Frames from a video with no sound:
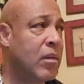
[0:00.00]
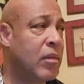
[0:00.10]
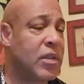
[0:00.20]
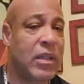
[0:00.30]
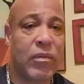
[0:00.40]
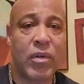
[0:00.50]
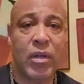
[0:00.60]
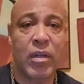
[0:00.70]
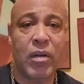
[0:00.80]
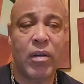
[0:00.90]
what's that
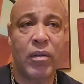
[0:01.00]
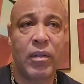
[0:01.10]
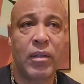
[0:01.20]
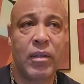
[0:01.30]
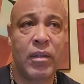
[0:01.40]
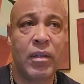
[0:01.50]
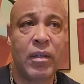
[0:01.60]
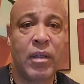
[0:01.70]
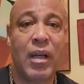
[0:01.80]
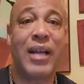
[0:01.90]
word called?
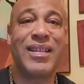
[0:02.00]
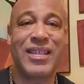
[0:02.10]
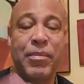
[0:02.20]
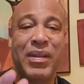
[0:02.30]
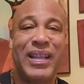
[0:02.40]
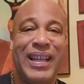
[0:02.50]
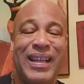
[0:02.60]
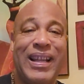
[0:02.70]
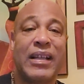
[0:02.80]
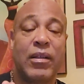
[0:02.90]
Assimilated,
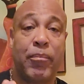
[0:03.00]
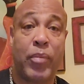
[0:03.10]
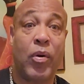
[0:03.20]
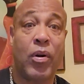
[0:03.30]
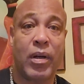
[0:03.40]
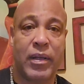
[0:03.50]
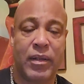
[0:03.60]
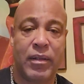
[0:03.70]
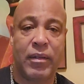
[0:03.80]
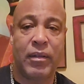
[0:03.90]
like the Borg.
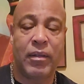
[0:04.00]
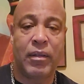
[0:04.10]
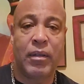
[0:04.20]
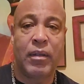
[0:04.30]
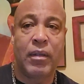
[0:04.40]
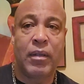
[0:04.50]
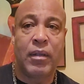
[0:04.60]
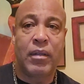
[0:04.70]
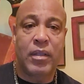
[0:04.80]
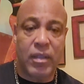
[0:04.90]

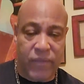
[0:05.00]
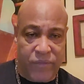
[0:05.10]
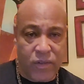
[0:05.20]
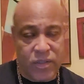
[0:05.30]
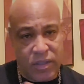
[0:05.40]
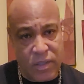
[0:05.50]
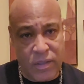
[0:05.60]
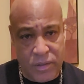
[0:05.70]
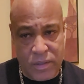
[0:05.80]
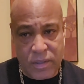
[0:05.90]
So your first year,
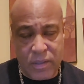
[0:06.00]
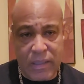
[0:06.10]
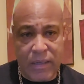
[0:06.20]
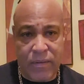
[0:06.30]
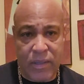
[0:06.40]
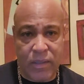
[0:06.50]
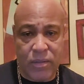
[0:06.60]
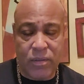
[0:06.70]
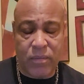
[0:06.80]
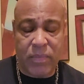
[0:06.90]
you're just getting
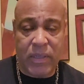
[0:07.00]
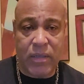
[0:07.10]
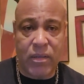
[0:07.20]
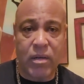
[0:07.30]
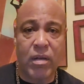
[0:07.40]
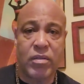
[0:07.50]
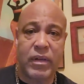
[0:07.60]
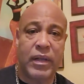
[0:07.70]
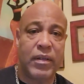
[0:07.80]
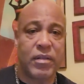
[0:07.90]
used to being
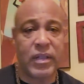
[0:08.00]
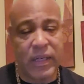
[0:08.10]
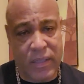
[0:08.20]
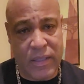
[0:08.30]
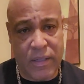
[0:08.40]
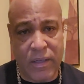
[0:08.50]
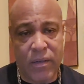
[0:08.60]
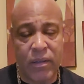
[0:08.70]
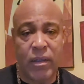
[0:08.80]
incarcerated. Your second year,